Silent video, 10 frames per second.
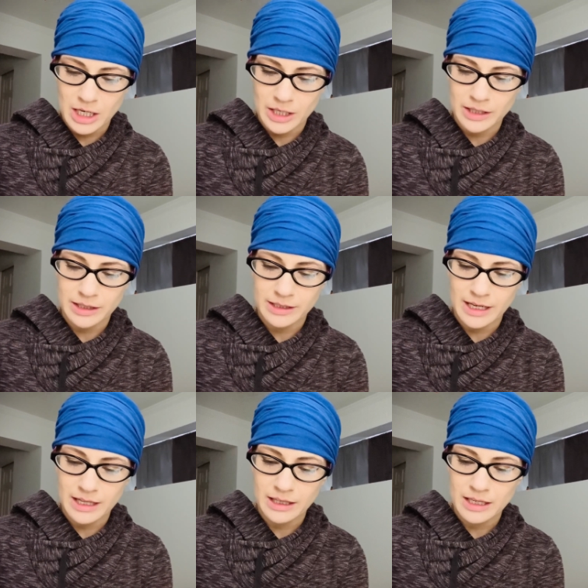are the
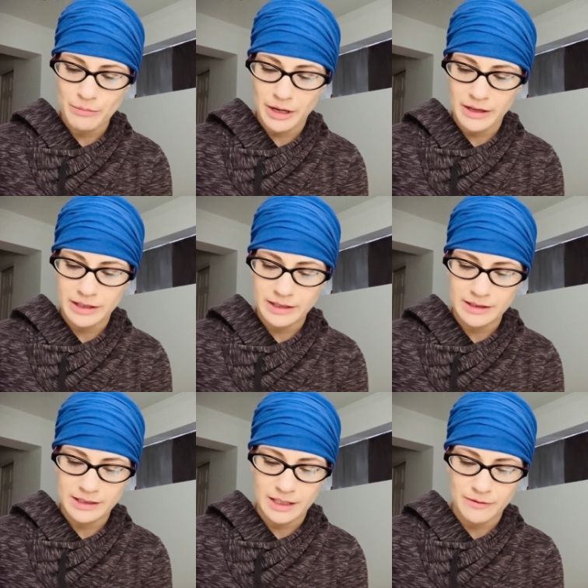daily
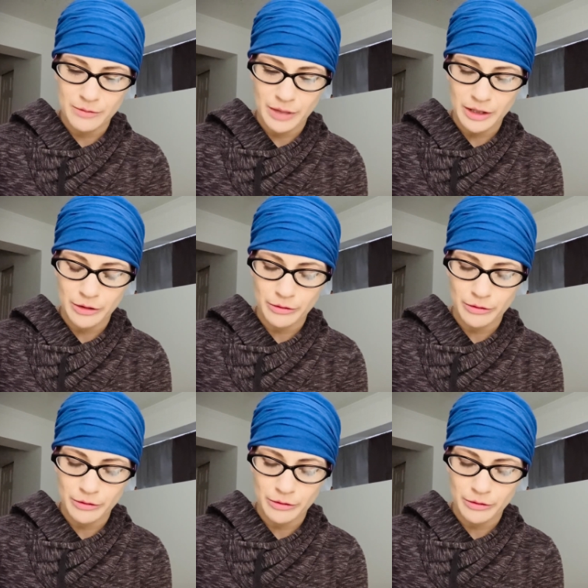banis given by Guru